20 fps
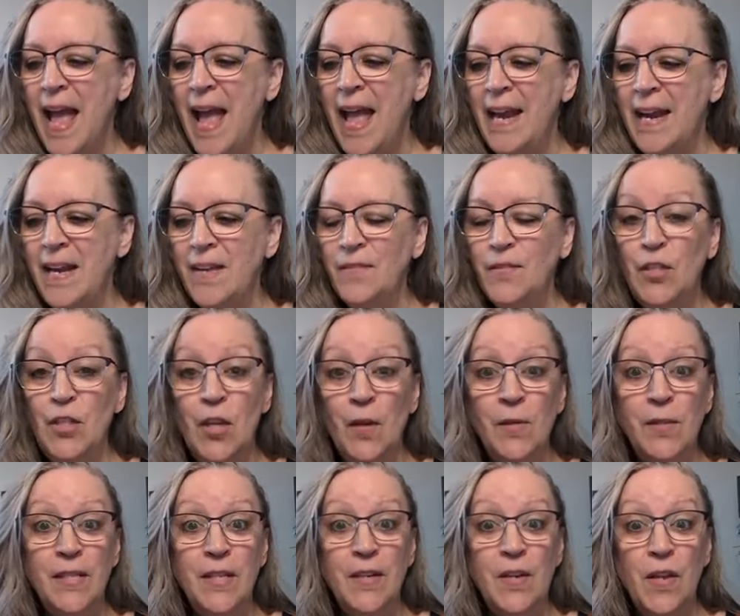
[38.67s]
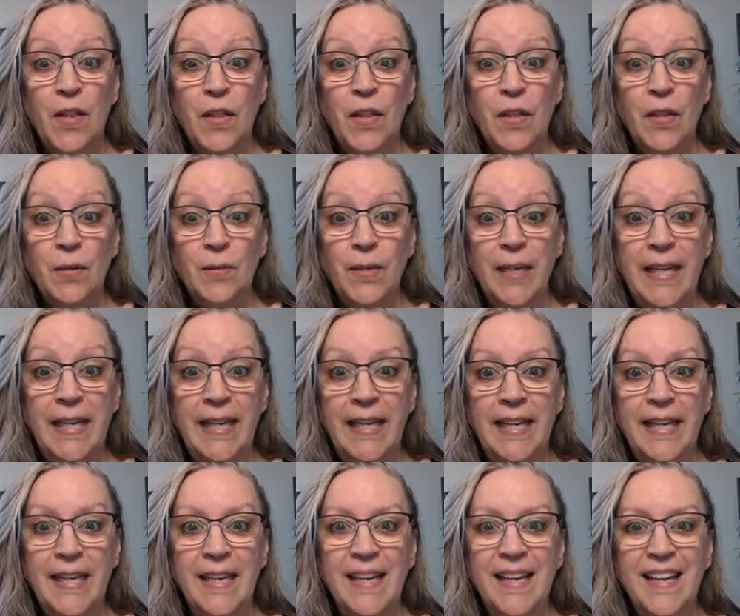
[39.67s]
And I've chosen
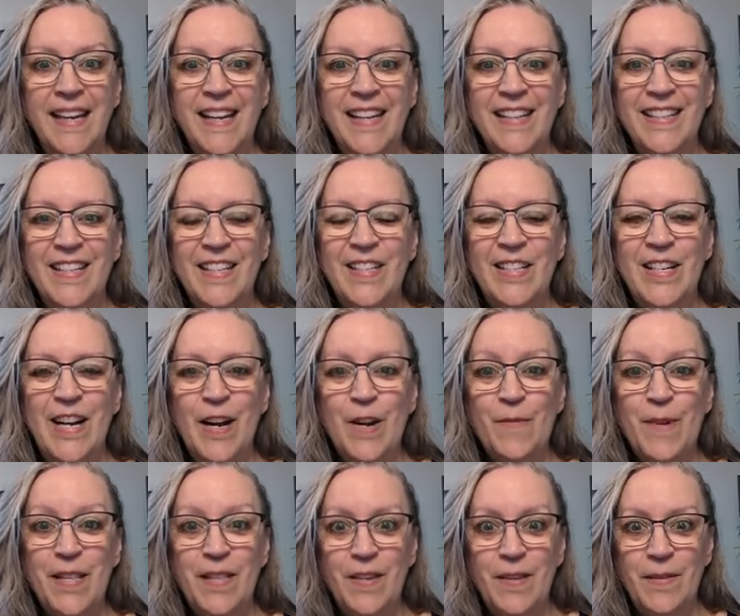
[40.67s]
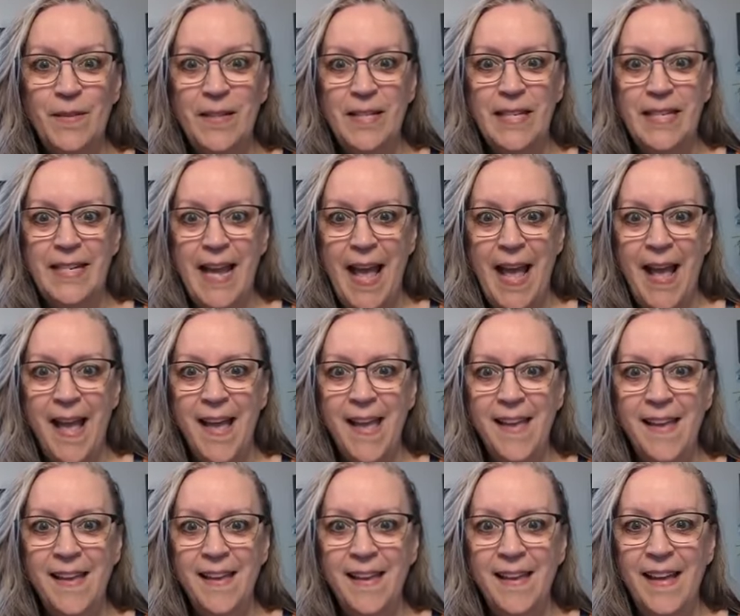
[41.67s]
3 to share with you
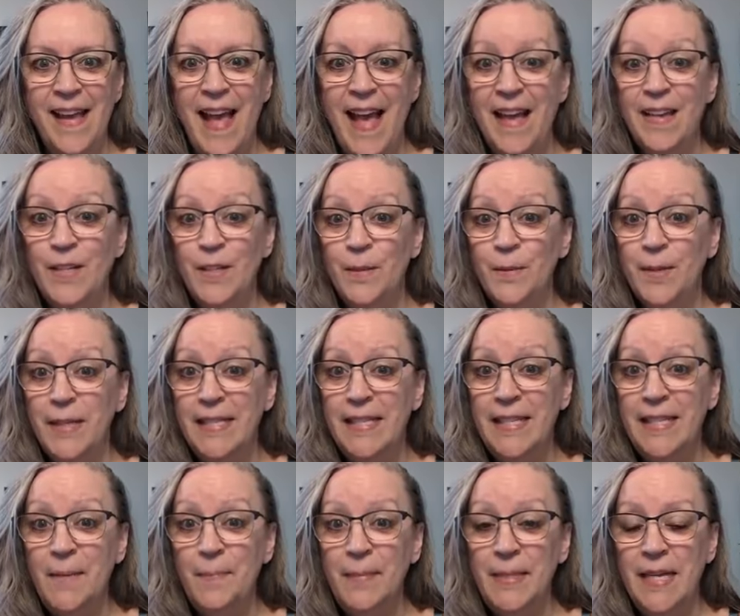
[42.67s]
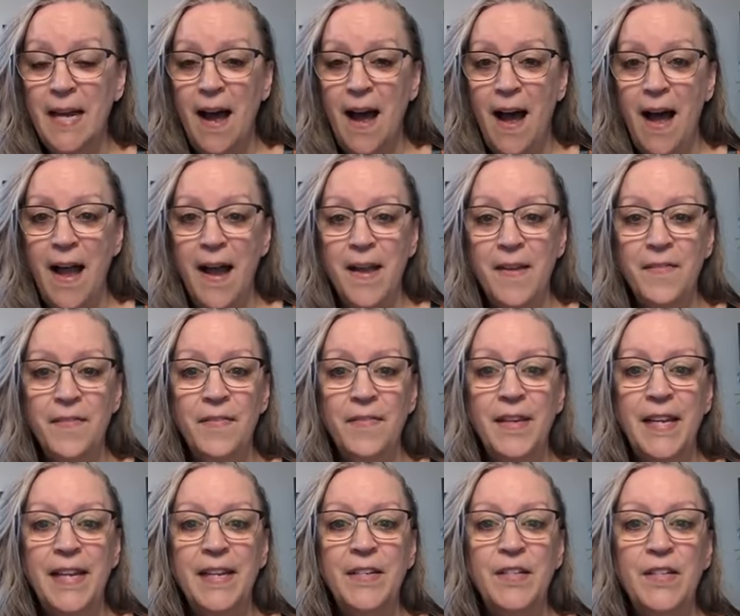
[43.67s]
today and do a deep dive
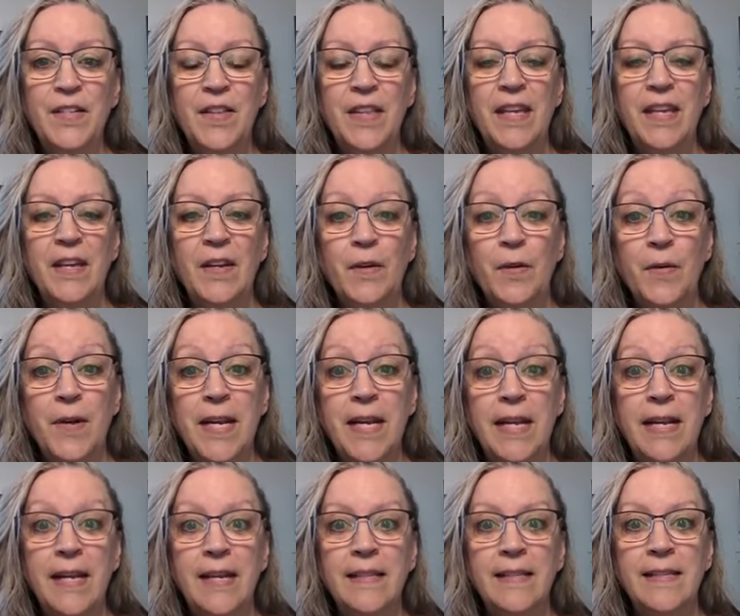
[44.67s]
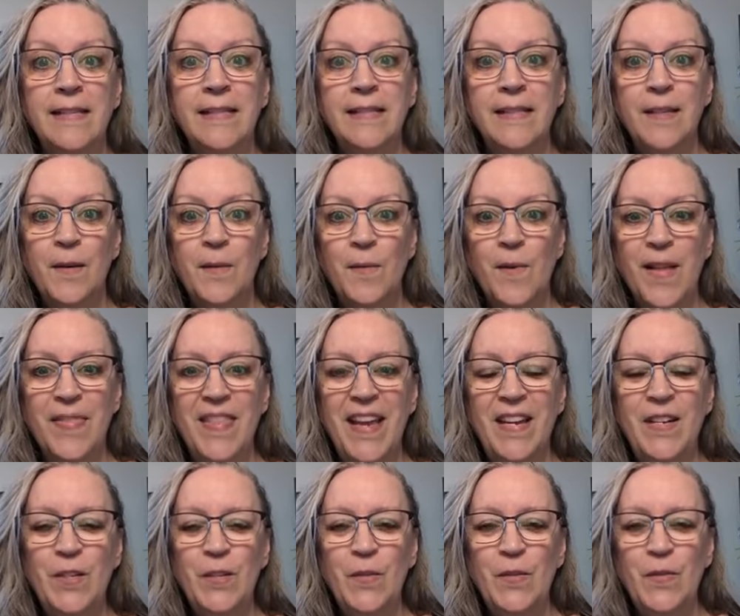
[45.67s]
into the ingredients, what
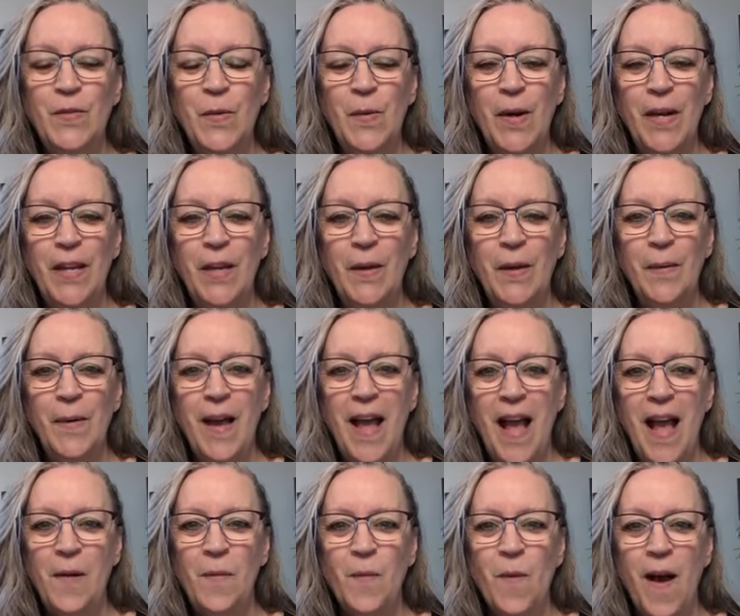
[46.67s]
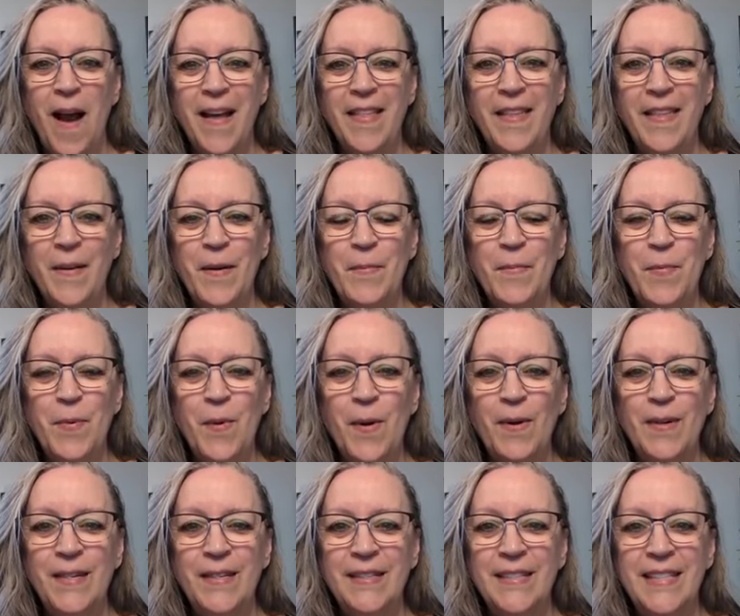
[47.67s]
they do for you, and why they're
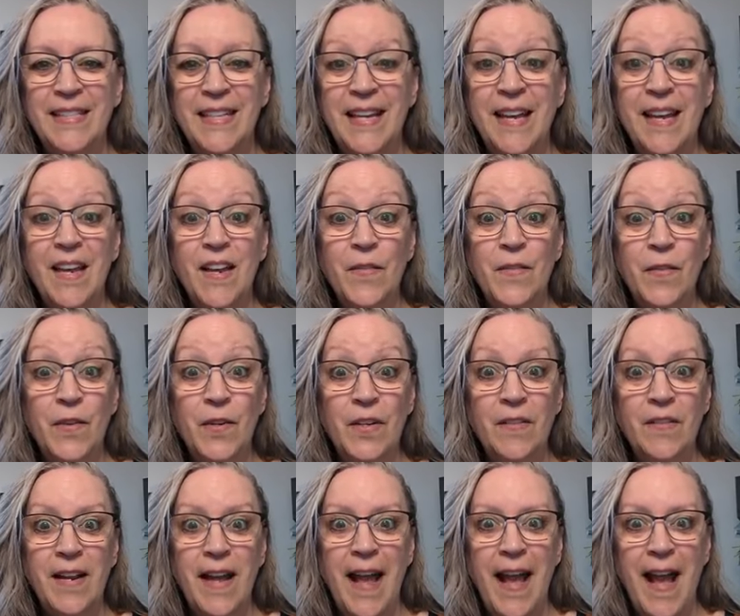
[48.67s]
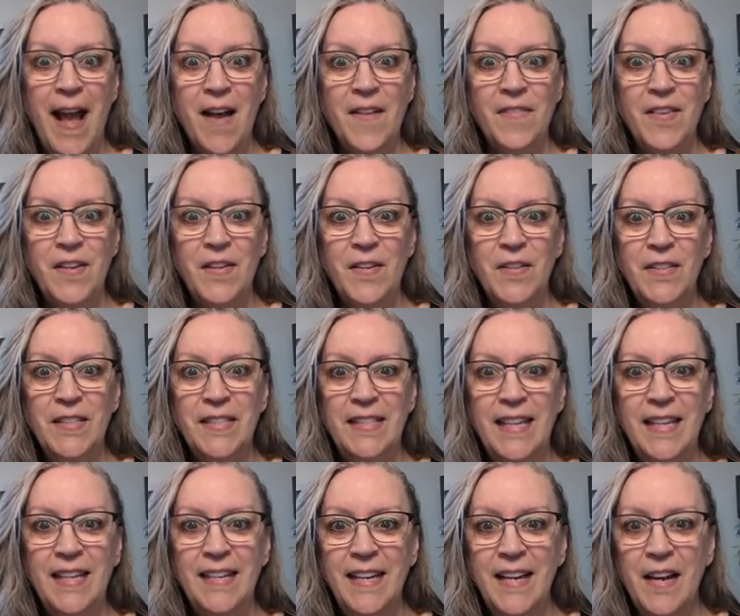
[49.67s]
important for you to have in your
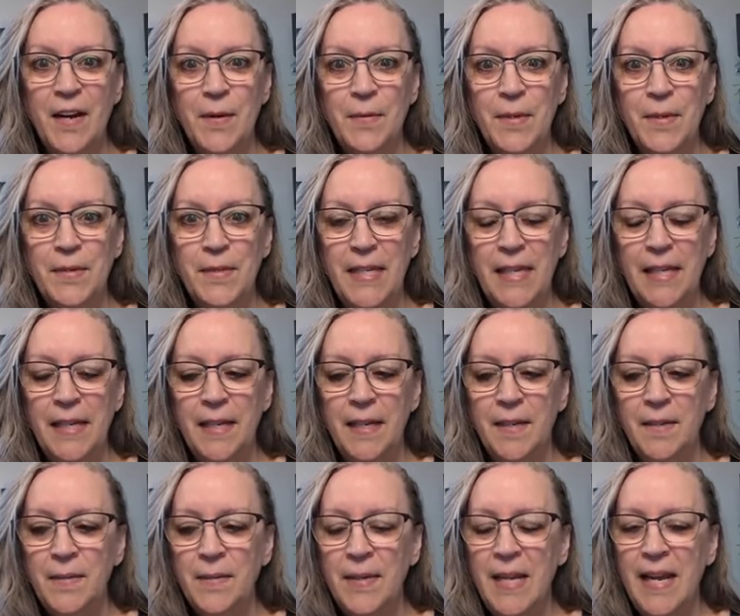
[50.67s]
skincare routine.